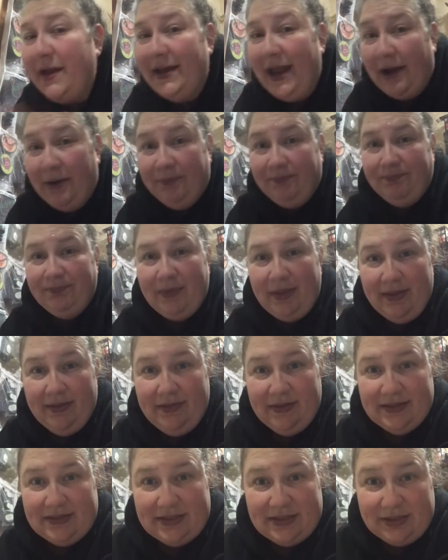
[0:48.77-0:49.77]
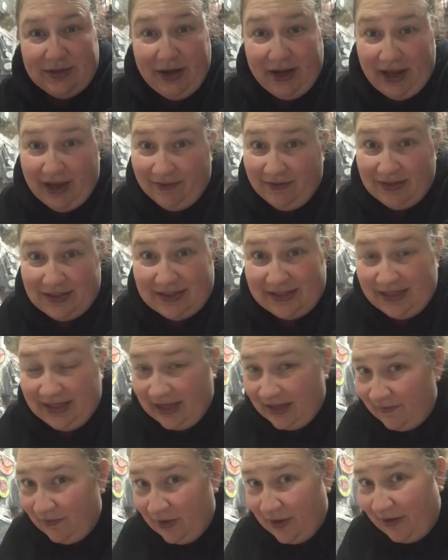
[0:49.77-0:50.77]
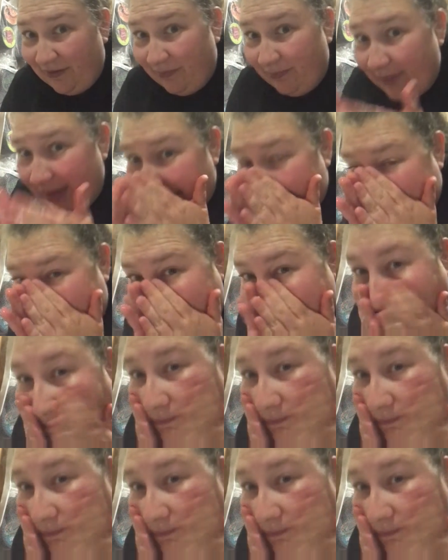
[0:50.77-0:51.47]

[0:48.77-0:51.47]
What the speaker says: Now, this is great. Obviously, if you have makeup,